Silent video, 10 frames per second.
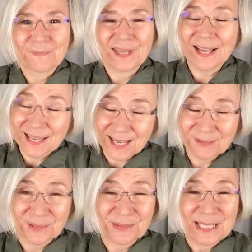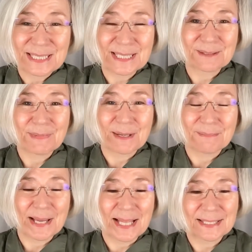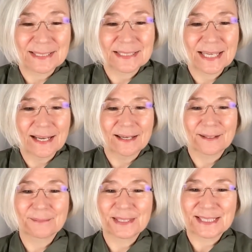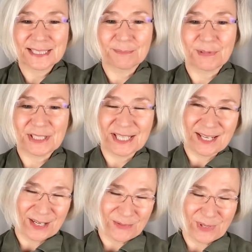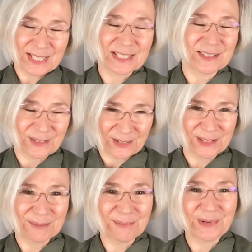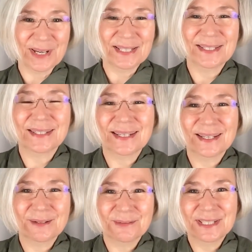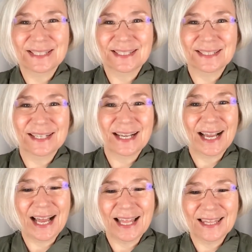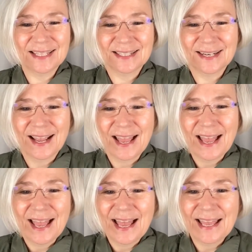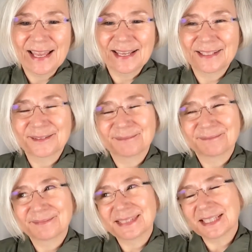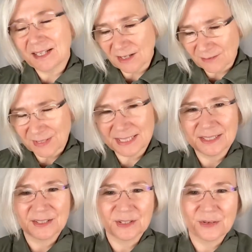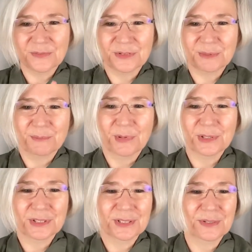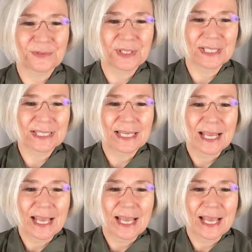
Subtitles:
I have greens in my palette, but this particular one is not a bright winter color. It's a lovely soft moss green